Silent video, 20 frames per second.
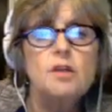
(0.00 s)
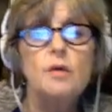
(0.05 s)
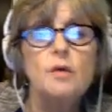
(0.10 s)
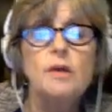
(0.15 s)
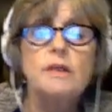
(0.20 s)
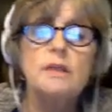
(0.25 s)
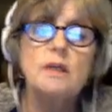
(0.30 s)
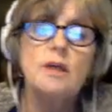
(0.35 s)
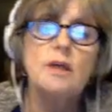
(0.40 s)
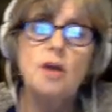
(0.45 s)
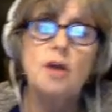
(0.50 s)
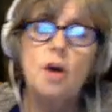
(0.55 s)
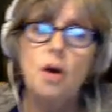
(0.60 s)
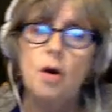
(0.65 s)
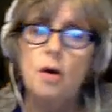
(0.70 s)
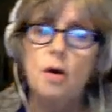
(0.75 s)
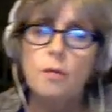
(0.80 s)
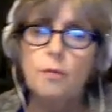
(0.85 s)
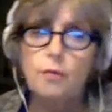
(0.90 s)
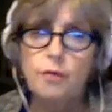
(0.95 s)
So it's a
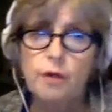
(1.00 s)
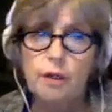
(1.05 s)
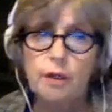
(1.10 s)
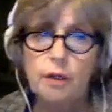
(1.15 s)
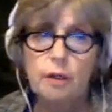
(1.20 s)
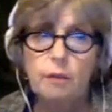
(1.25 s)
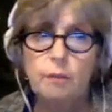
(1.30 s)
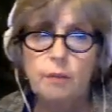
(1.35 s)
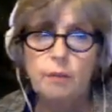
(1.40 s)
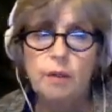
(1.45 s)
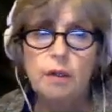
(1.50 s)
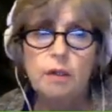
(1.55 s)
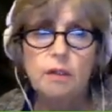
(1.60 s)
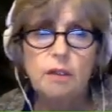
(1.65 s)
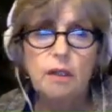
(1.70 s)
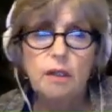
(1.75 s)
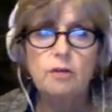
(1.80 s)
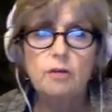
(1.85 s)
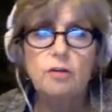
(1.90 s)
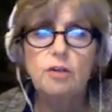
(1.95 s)
yang meridian
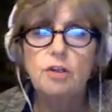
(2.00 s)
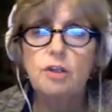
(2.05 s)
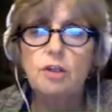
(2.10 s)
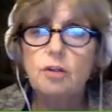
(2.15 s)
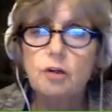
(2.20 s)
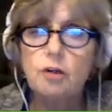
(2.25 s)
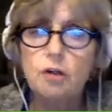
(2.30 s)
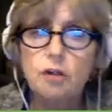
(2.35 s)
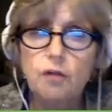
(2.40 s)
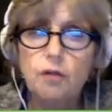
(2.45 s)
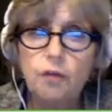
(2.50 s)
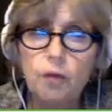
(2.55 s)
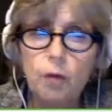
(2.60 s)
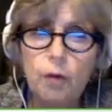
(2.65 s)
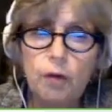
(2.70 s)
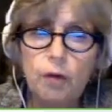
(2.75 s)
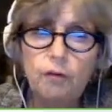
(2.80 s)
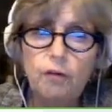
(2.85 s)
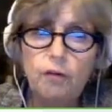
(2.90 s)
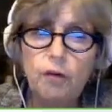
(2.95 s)
because the energy starts
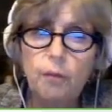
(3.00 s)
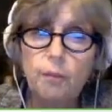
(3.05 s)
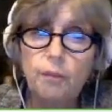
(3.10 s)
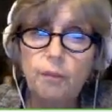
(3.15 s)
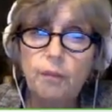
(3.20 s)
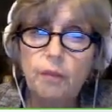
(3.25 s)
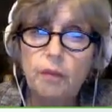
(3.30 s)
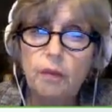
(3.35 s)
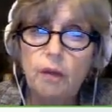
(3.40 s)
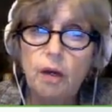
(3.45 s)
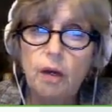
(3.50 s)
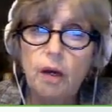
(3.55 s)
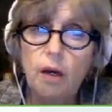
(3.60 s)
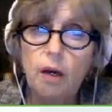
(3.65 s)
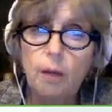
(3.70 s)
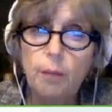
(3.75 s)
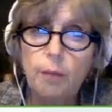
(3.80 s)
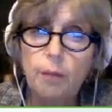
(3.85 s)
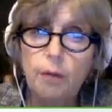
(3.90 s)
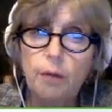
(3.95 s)
flowing from
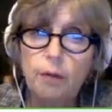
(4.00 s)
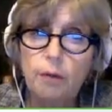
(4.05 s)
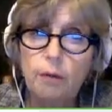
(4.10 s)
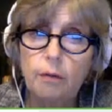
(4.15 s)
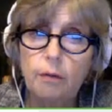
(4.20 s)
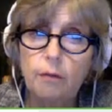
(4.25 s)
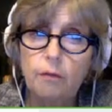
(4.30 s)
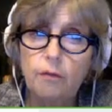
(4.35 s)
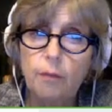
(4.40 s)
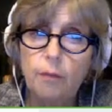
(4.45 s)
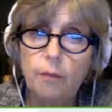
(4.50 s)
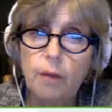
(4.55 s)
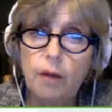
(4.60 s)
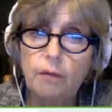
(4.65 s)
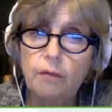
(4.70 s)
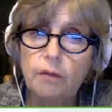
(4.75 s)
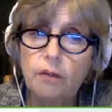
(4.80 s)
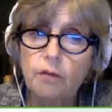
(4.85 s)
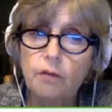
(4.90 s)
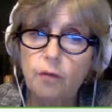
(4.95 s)
up here, from
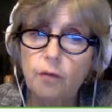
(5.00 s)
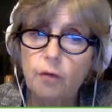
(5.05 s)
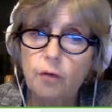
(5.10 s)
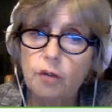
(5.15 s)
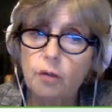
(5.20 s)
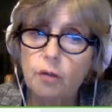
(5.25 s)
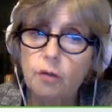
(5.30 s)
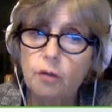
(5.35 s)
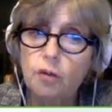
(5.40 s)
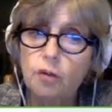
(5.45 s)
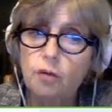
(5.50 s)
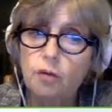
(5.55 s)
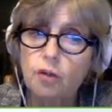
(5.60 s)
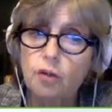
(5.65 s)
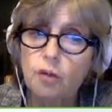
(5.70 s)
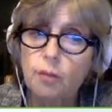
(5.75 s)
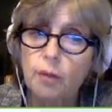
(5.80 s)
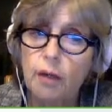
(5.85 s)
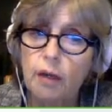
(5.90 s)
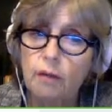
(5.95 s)
heaven's force. So it's
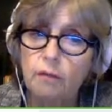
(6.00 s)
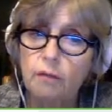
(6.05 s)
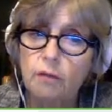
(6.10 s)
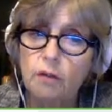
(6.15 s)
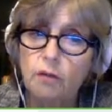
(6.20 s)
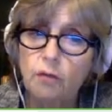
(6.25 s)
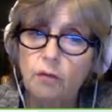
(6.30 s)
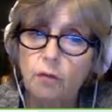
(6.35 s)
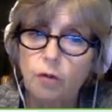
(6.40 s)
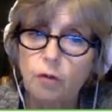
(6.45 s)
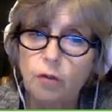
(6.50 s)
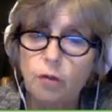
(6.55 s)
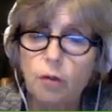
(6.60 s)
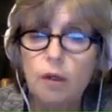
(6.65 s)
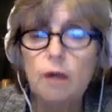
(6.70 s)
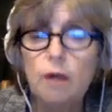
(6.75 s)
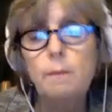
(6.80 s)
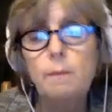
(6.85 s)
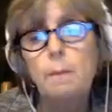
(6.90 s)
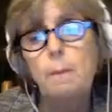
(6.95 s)
nourished by heaven's
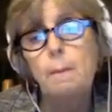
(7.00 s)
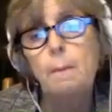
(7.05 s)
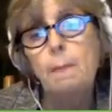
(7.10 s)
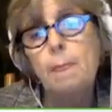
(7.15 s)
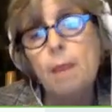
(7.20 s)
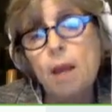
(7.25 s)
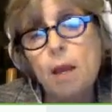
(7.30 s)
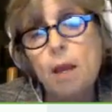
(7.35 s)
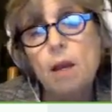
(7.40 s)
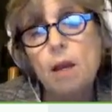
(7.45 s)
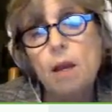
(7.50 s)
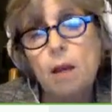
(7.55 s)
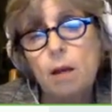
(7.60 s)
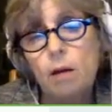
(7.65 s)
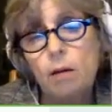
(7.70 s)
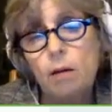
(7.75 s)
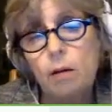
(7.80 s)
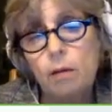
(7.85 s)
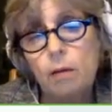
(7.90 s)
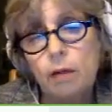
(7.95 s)
force. Okay,
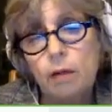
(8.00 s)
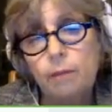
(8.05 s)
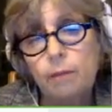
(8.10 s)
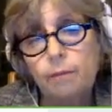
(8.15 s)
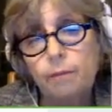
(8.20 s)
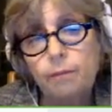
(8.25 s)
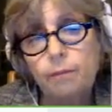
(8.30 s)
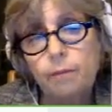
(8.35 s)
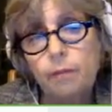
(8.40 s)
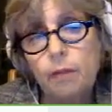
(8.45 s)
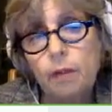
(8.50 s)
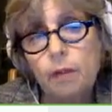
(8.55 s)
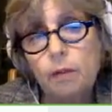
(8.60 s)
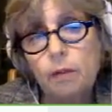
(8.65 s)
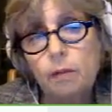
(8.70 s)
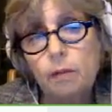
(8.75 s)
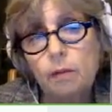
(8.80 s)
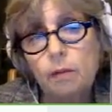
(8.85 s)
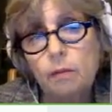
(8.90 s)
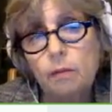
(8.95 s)
all right.
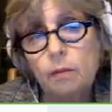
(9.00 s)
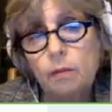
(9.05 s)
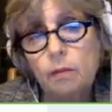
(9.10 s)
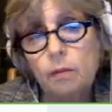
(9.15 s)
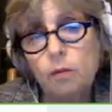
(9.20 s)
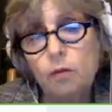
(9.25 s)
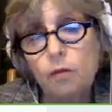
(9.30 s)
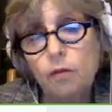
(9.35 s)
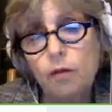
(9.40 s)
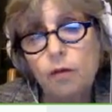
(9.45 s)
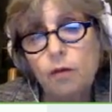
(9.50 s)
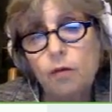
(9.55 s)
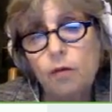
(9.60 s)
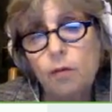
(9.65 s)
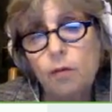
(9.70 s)
So